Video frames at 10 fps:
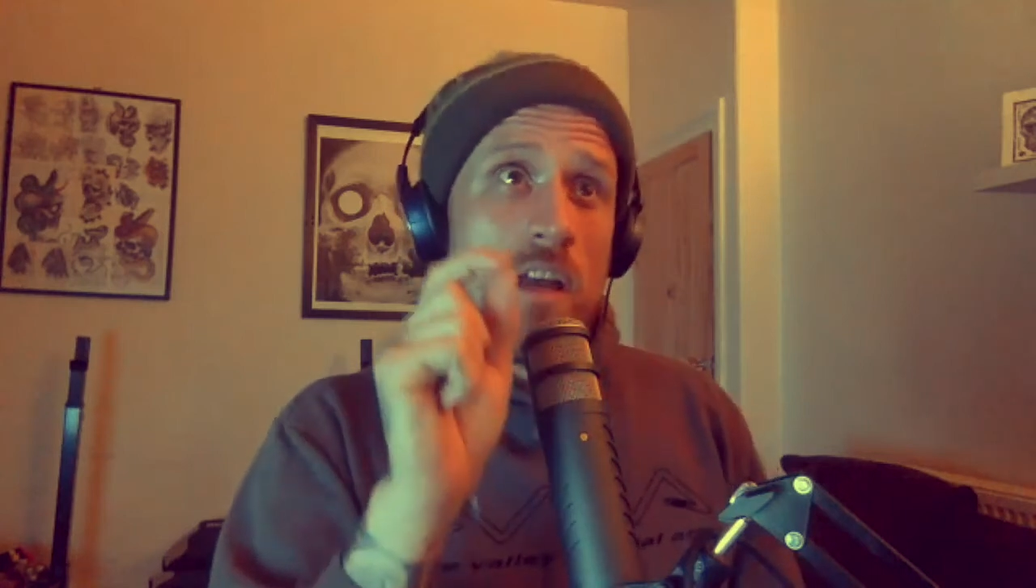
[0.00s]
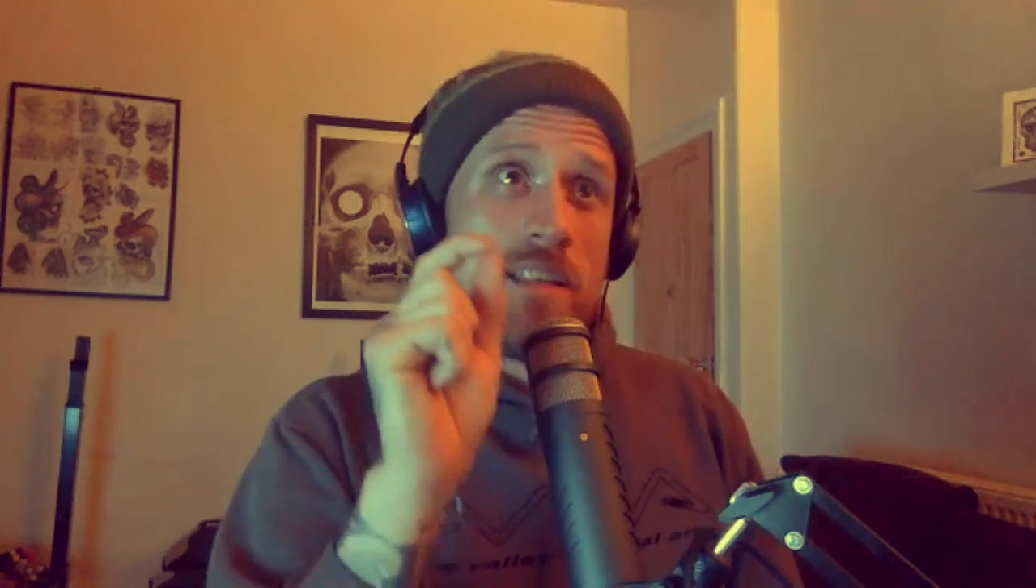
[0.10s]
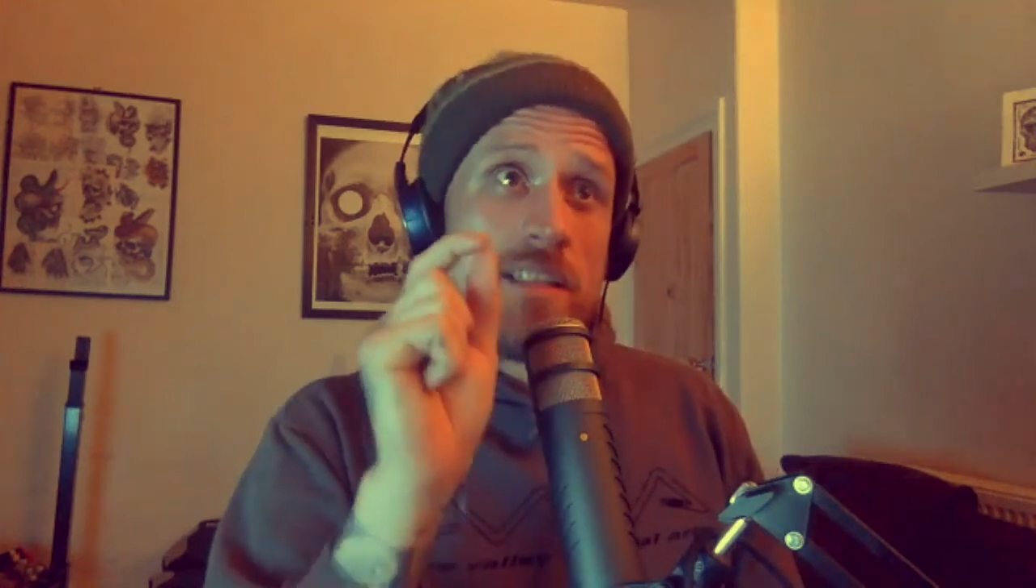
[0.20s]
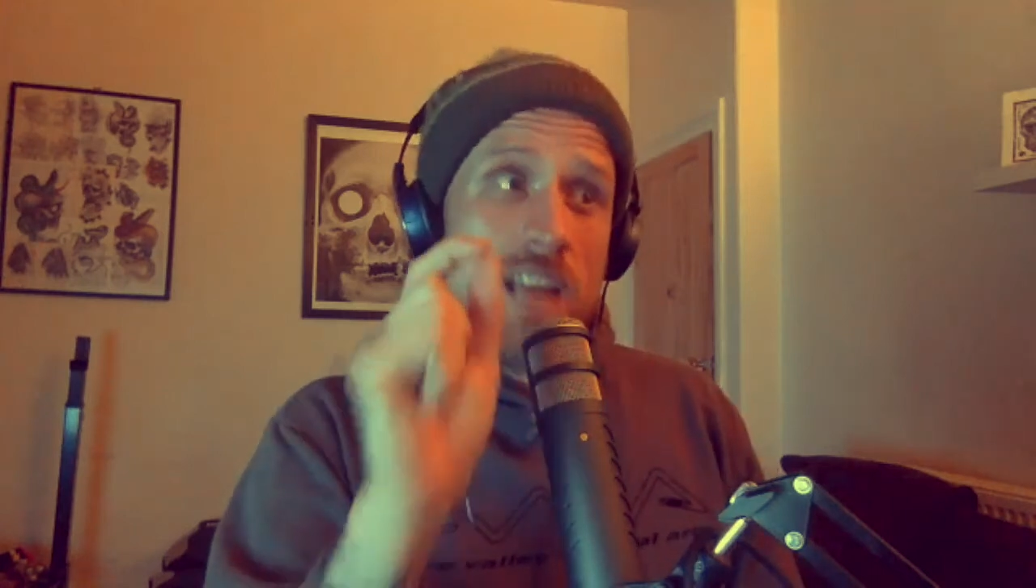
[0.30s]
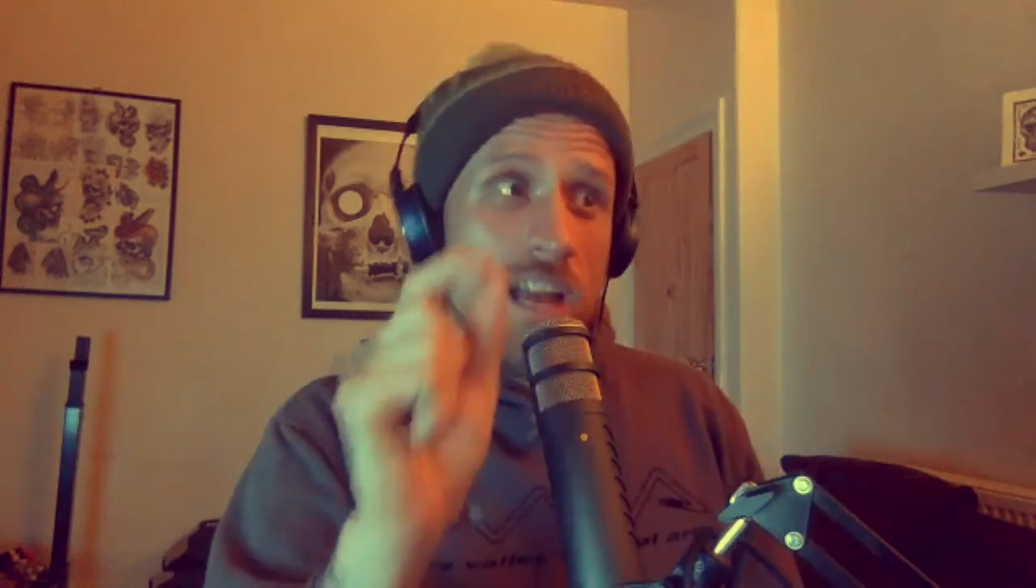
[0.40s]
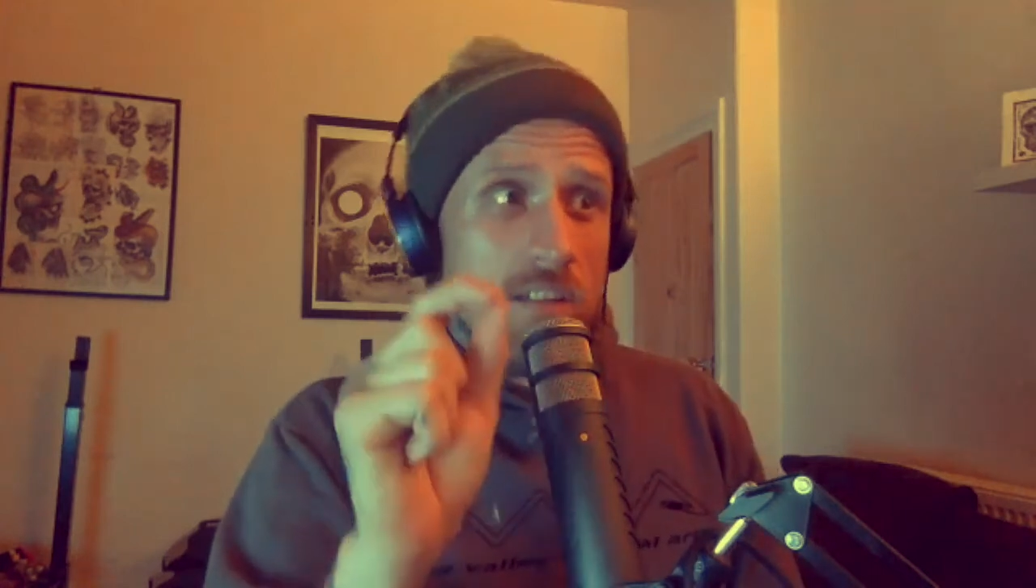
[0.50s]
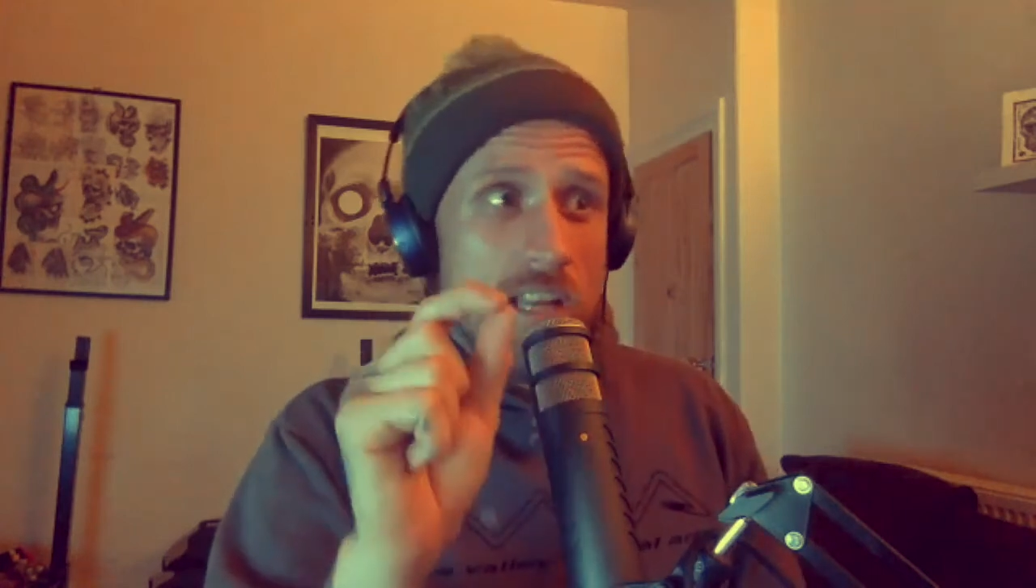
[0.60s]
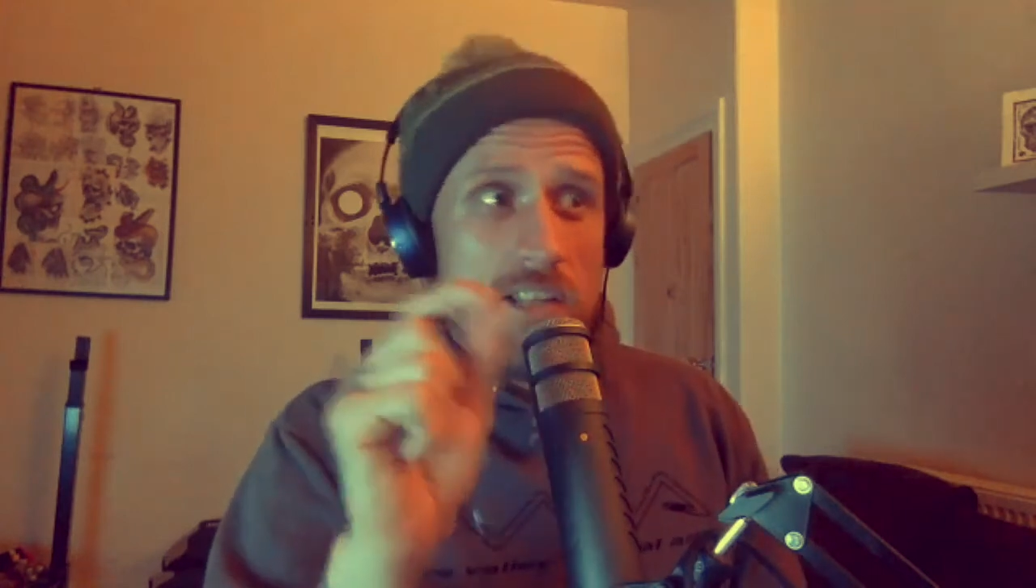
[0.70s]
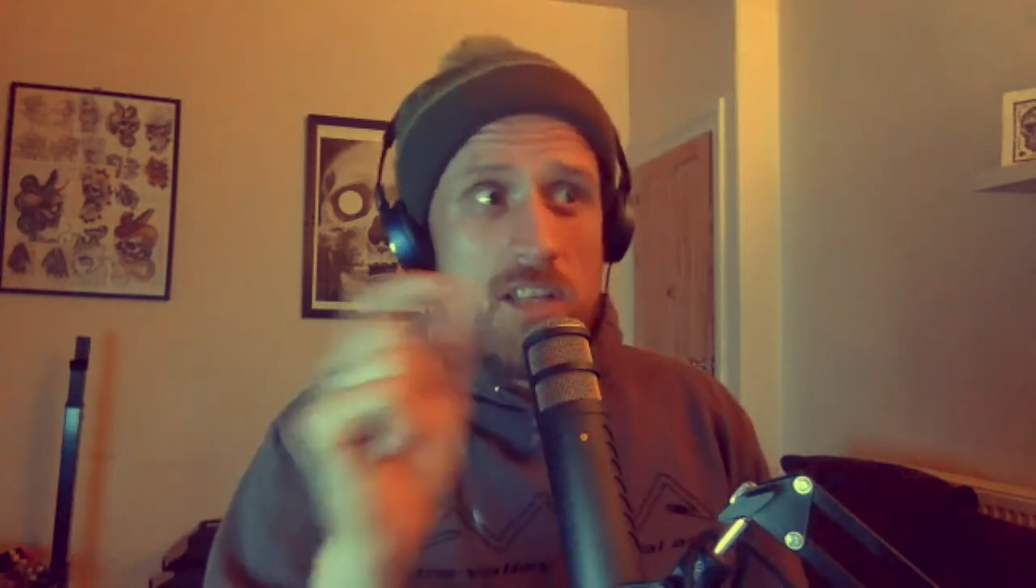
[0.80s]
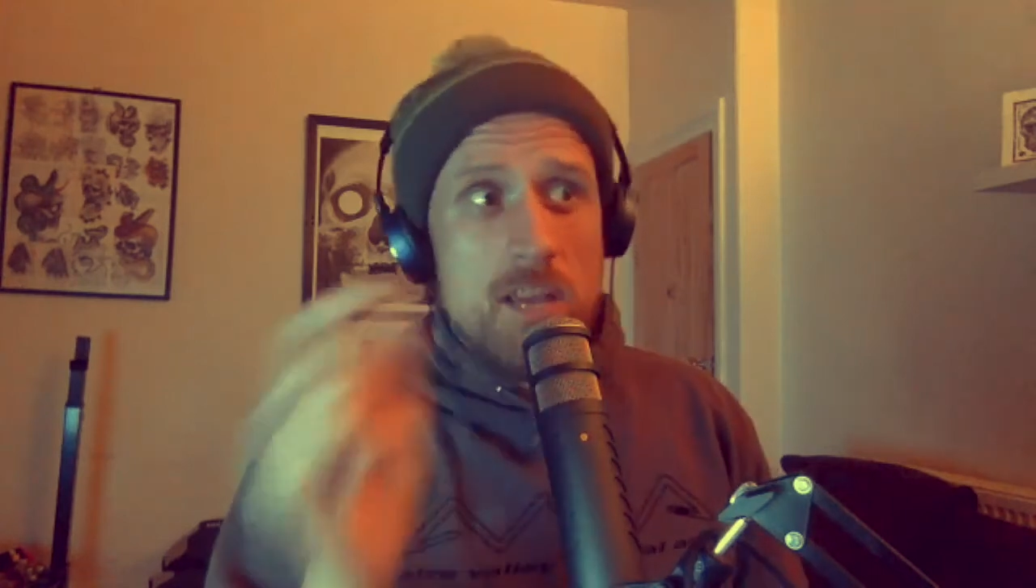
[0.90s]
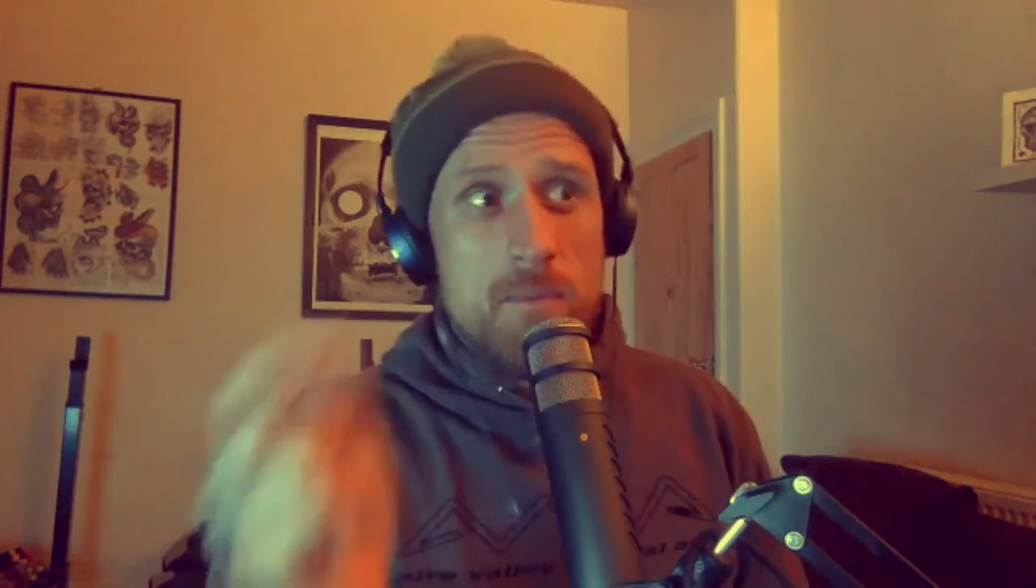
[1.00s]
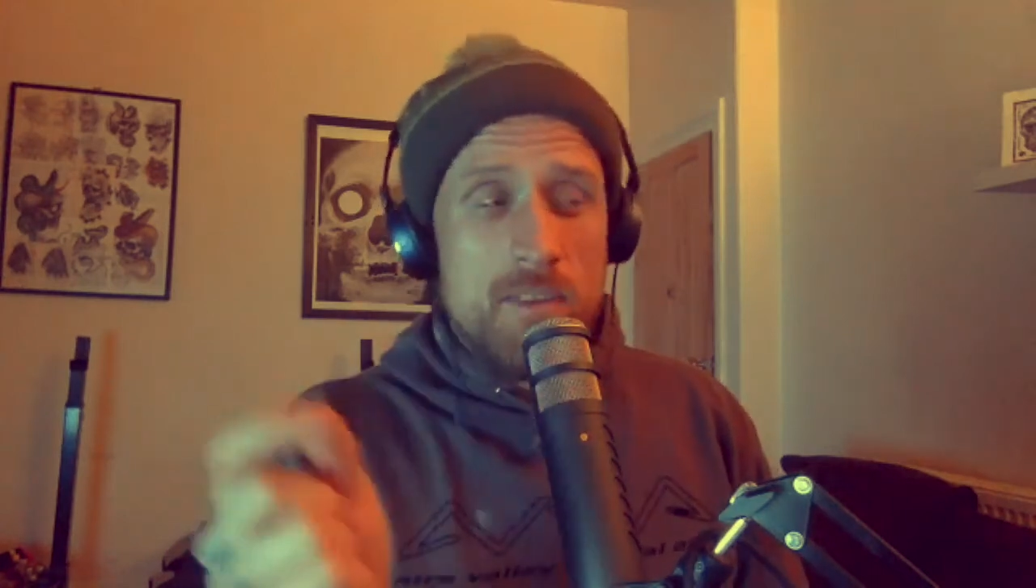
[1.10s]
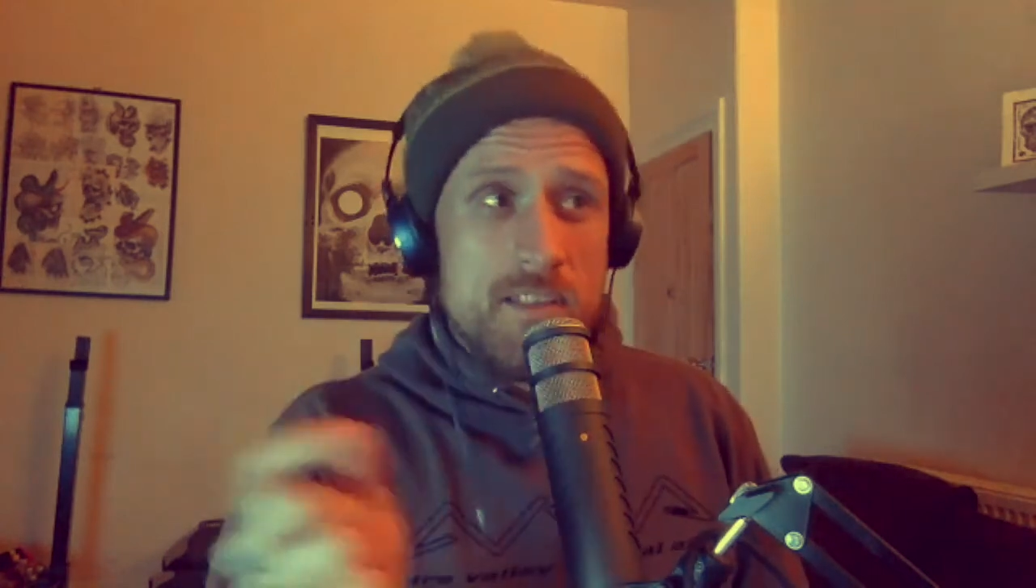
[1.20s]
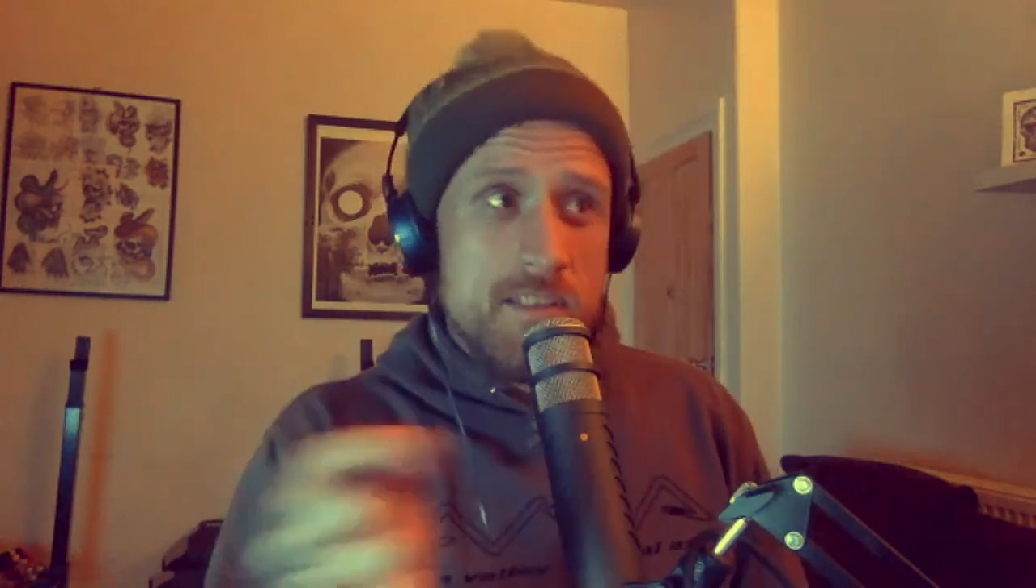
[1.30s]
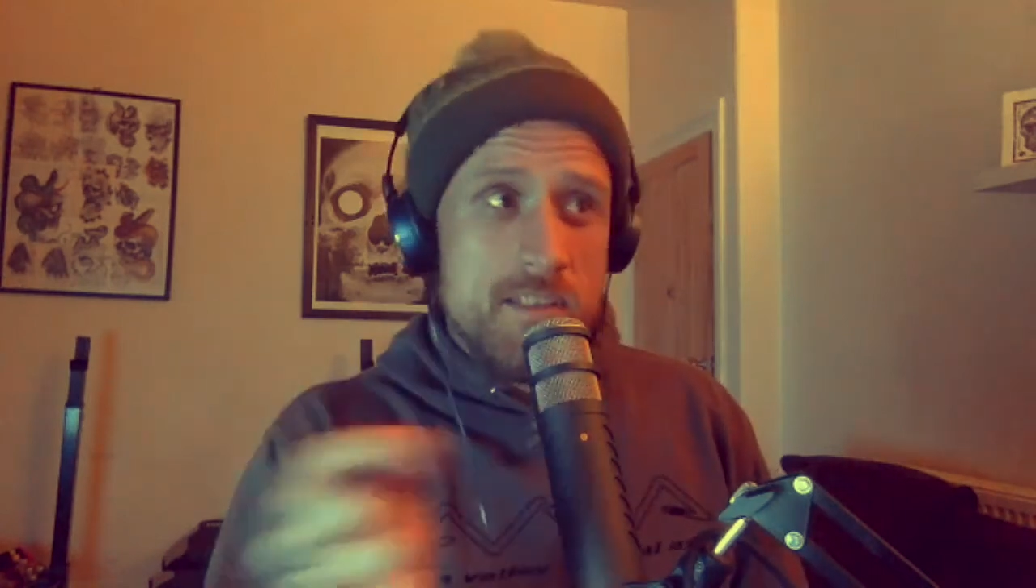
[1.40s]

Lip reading: style, like Jamie Riss